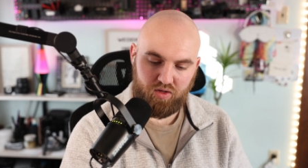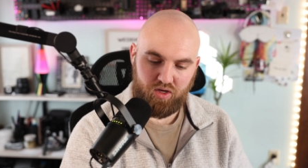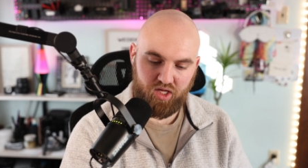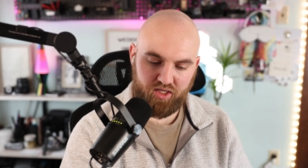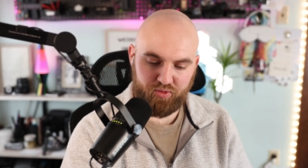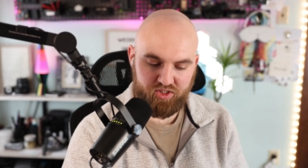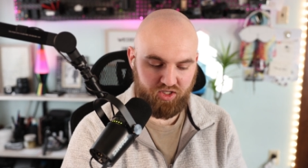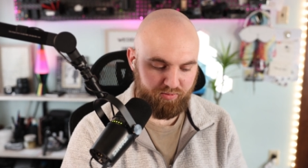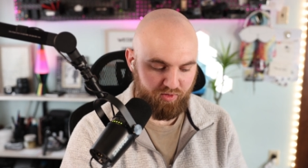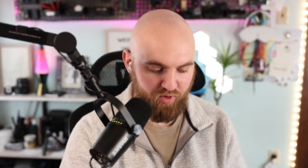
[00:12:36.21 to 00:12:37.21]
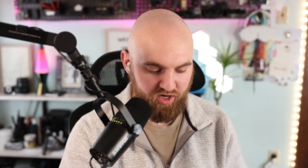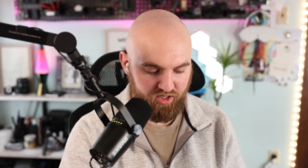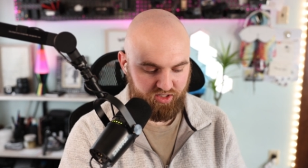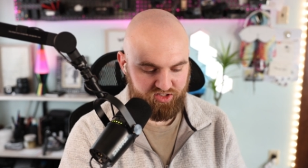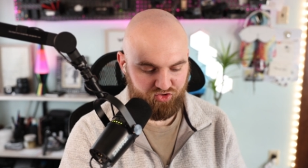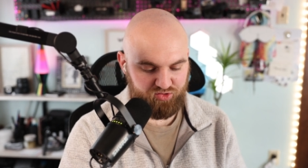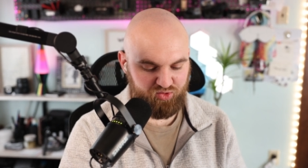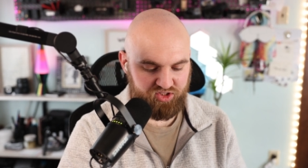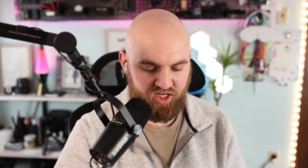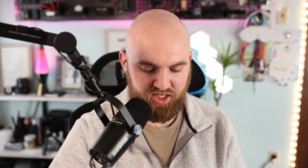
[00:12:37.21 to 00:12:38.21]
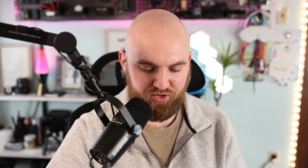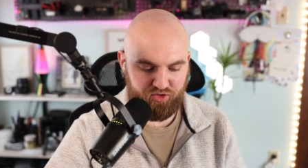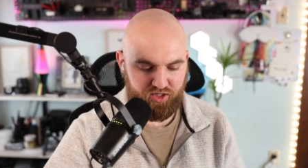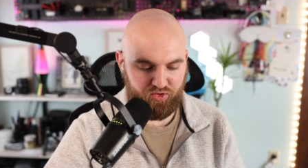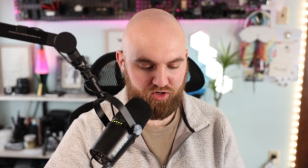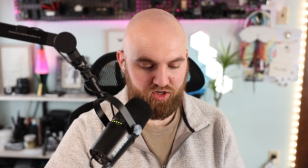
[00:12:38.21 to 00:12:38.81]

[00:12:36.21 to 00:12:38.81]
i think we talk about wedding day tools we'll just kind of do it in order